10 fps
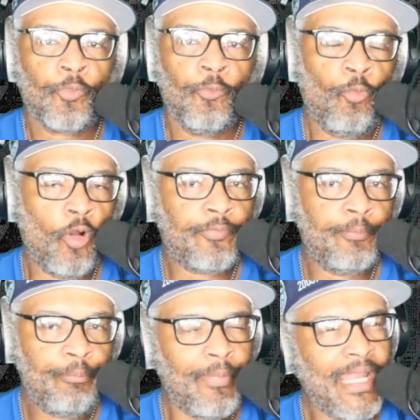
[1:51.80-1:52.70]
with
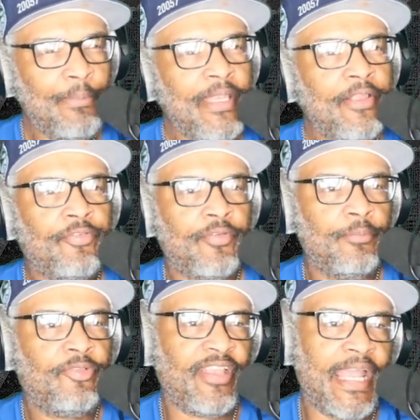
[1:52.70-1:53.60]
maybe
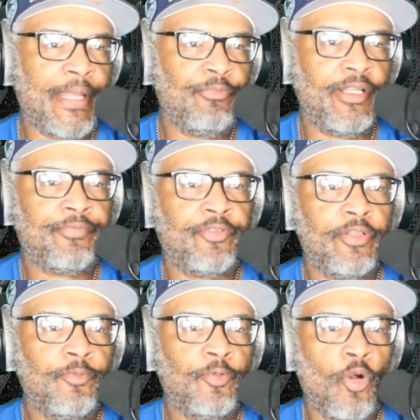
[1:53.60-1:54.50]
some time left
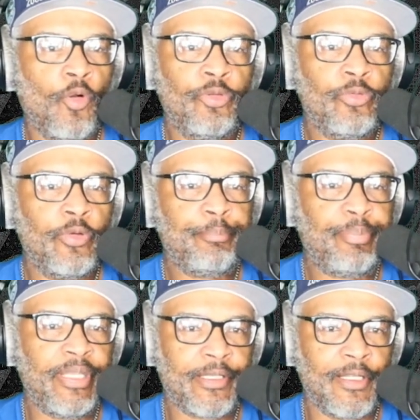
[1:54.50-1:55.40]
to go do a
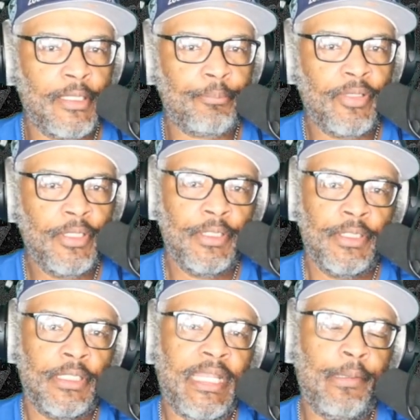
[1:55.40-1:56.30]
pickup
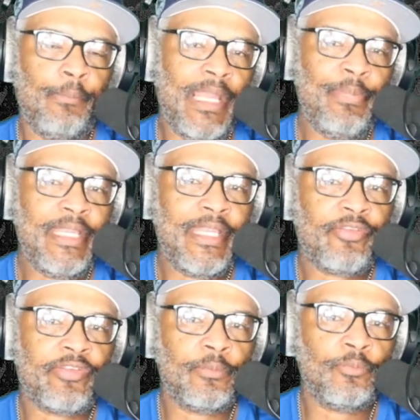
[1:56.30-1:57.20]
and maybe get
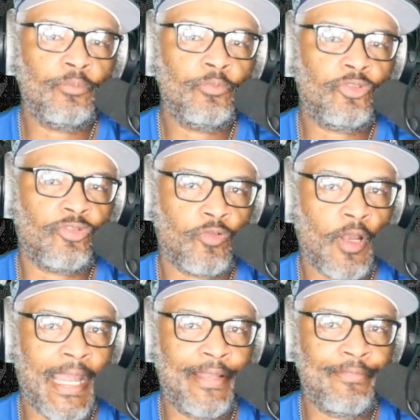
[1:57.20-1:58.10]
some
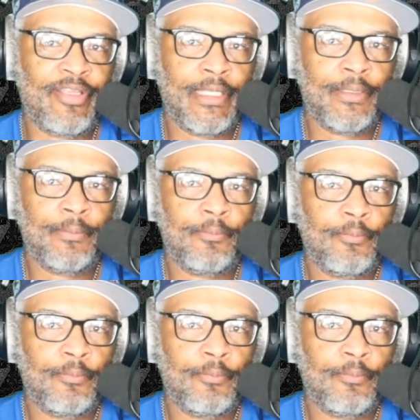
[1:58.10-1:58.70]
drive in,